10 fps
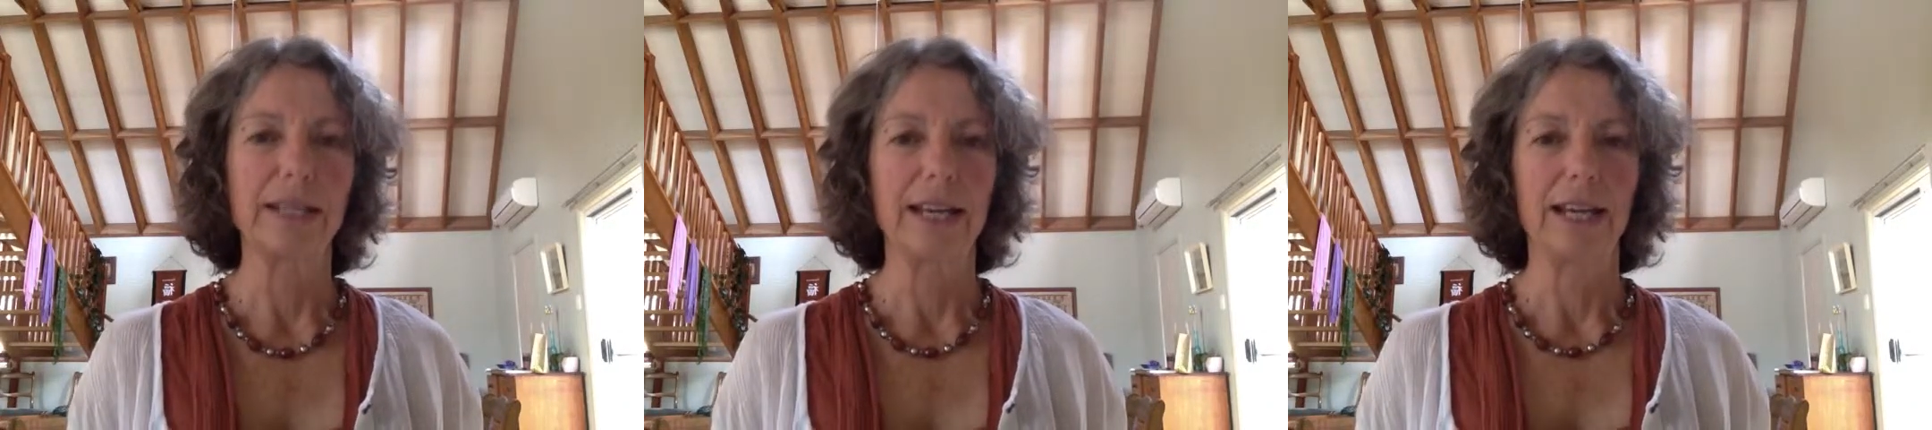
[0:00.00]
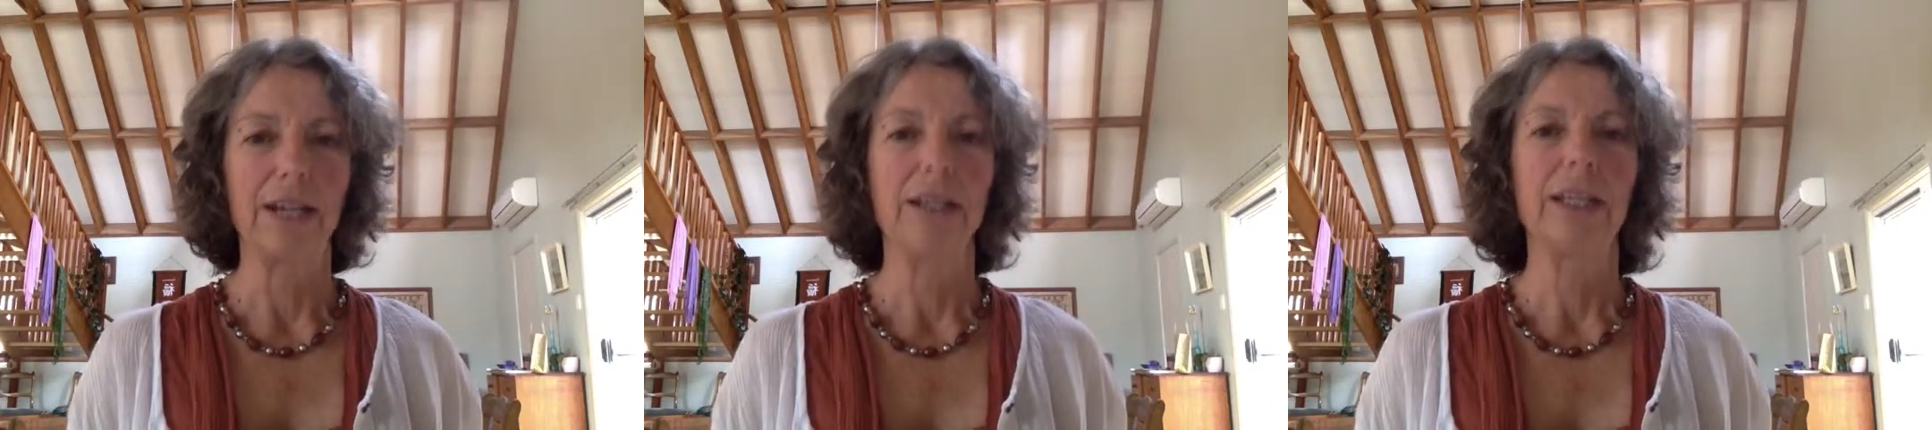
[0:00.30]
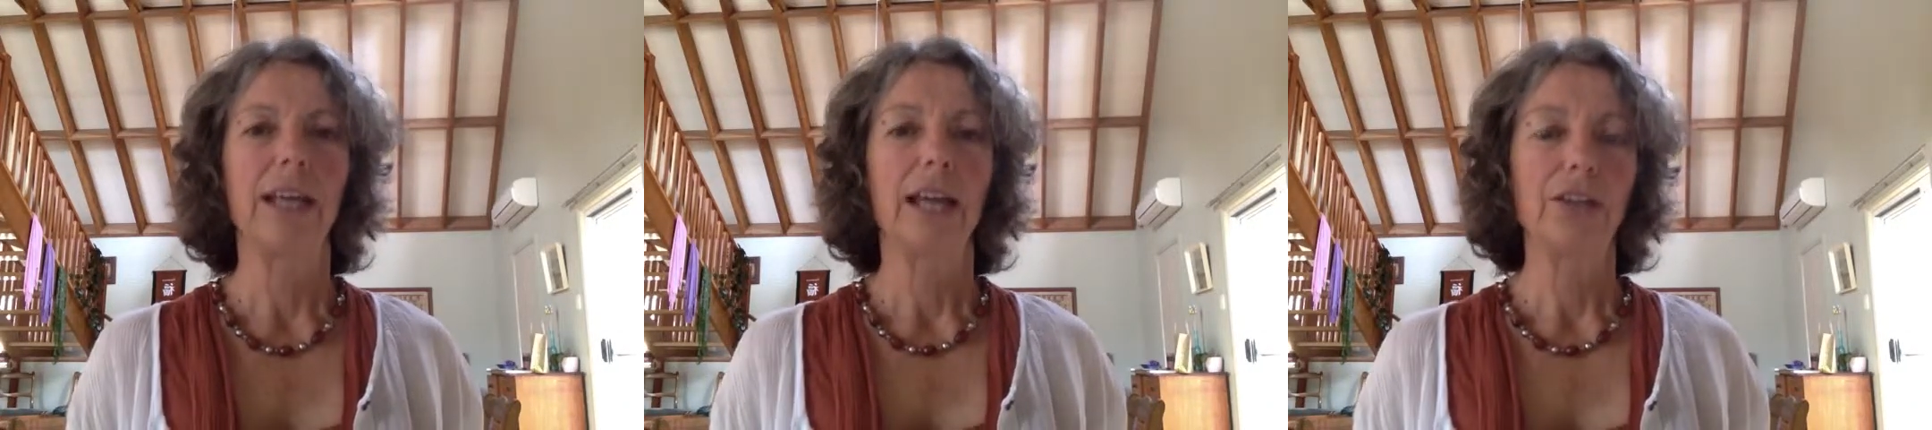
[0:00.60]
now
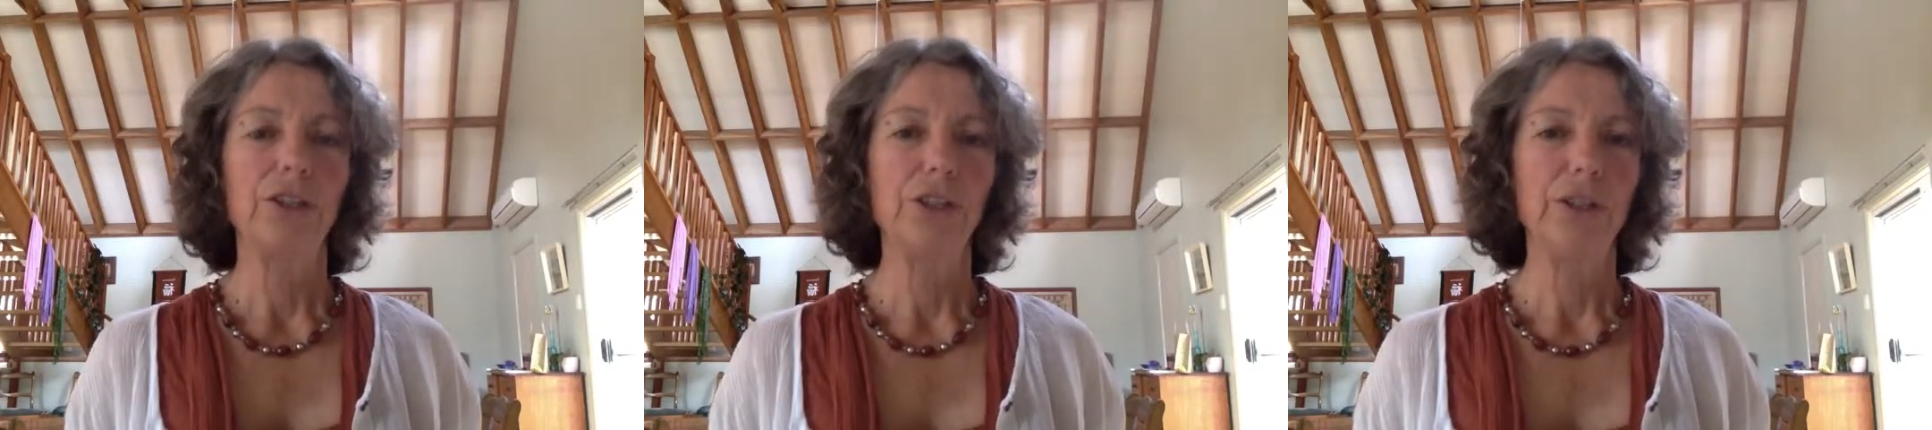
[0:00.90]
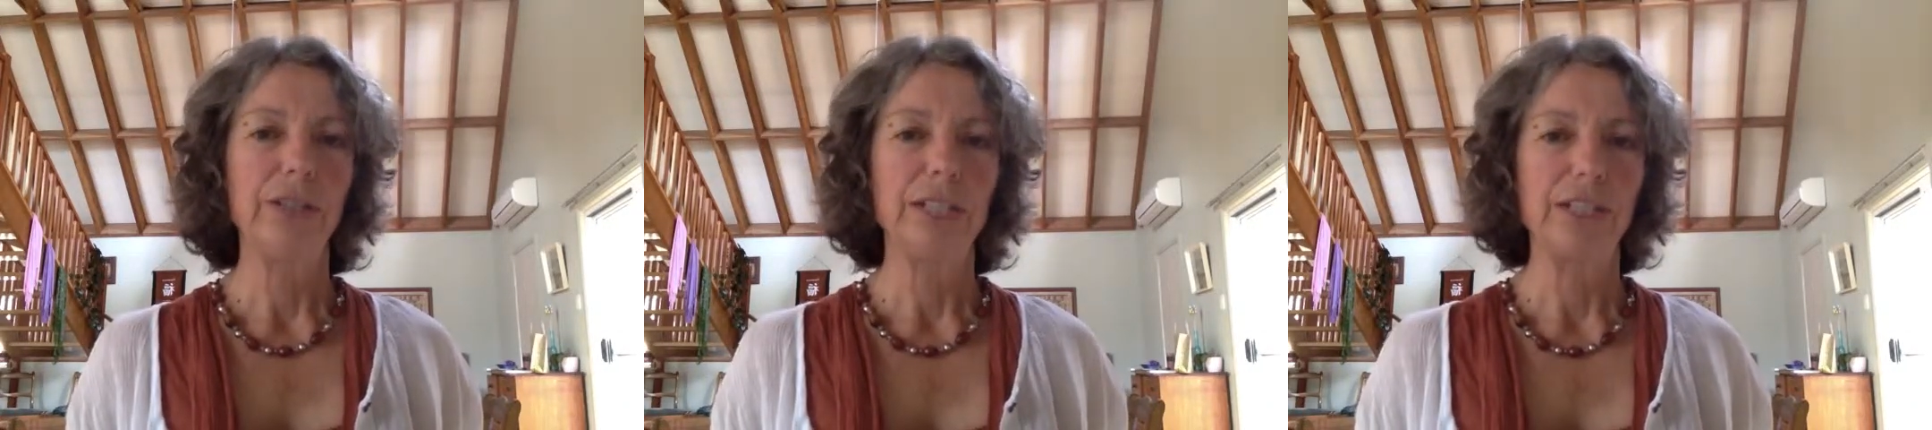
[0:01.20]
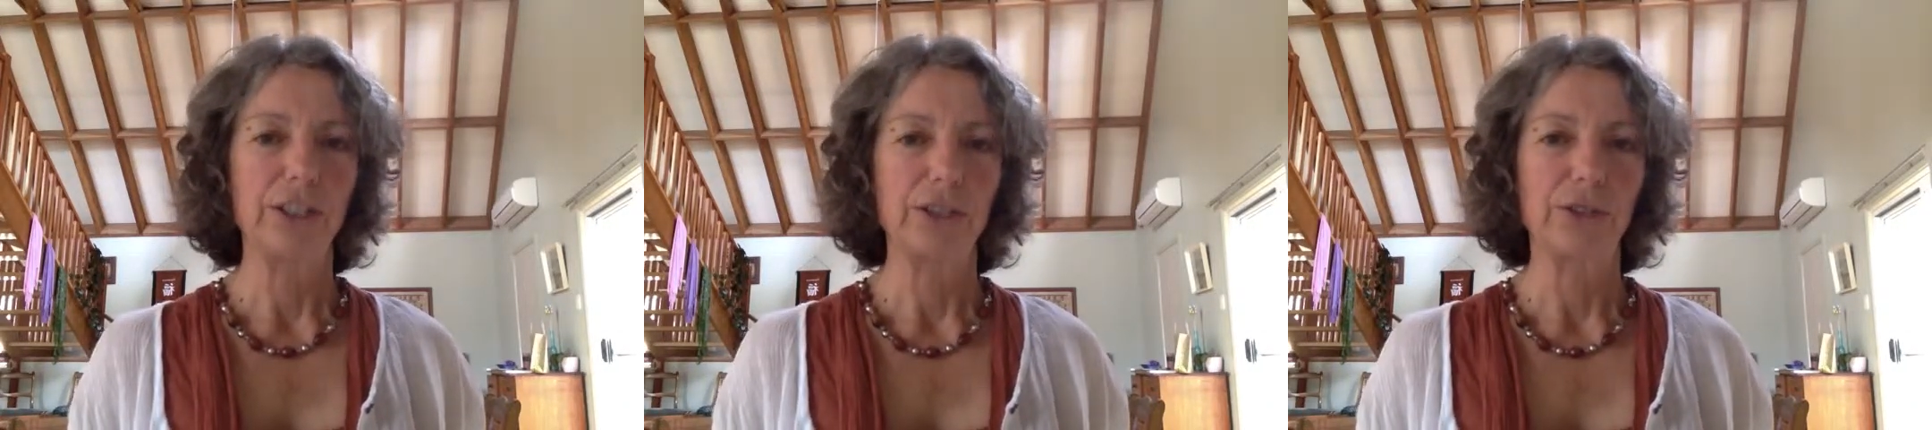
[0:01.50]
and tune
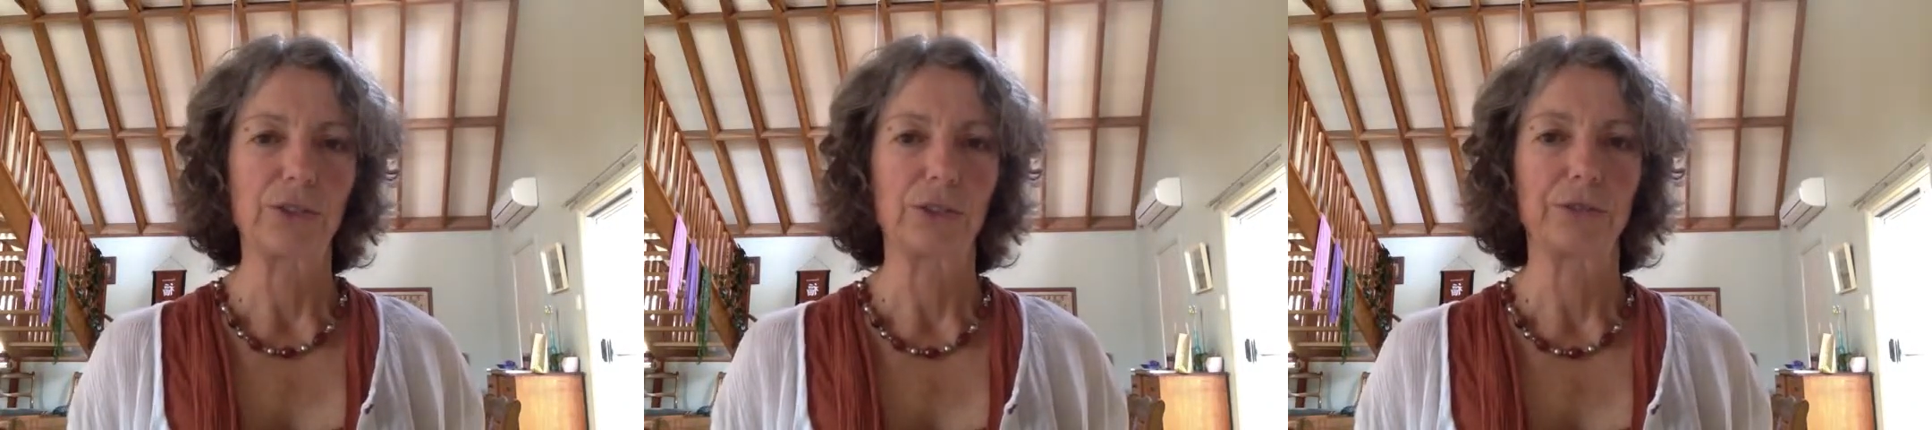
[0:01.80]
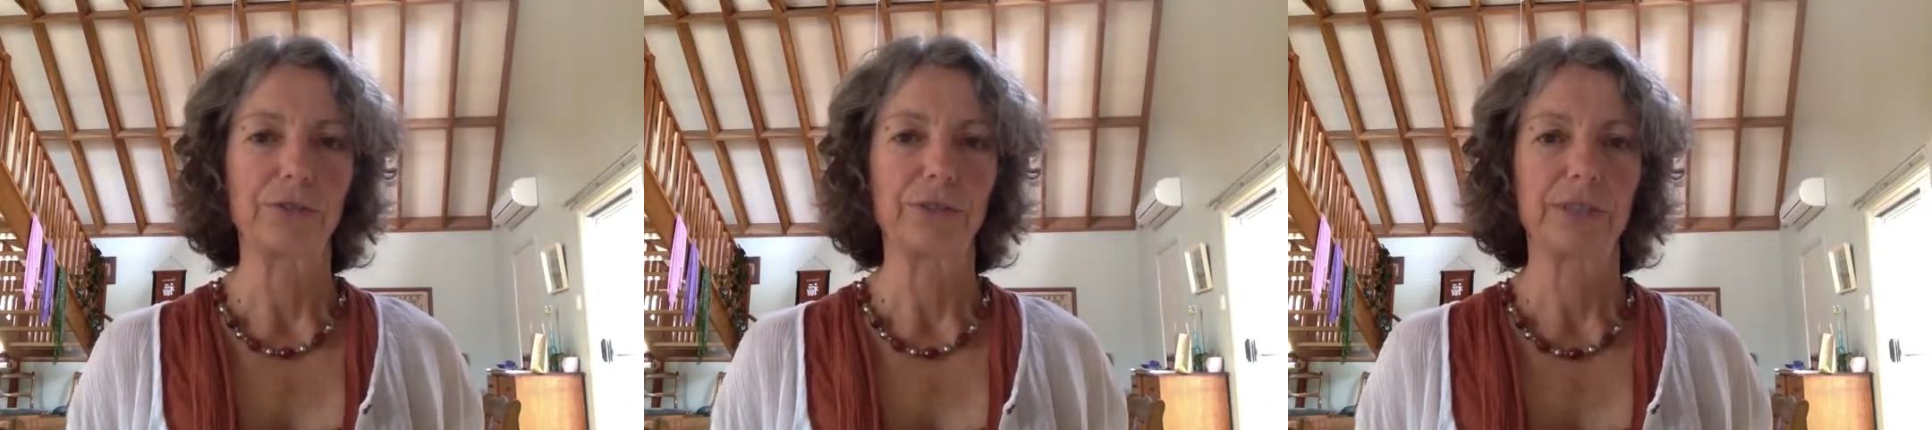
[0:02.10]
into yourself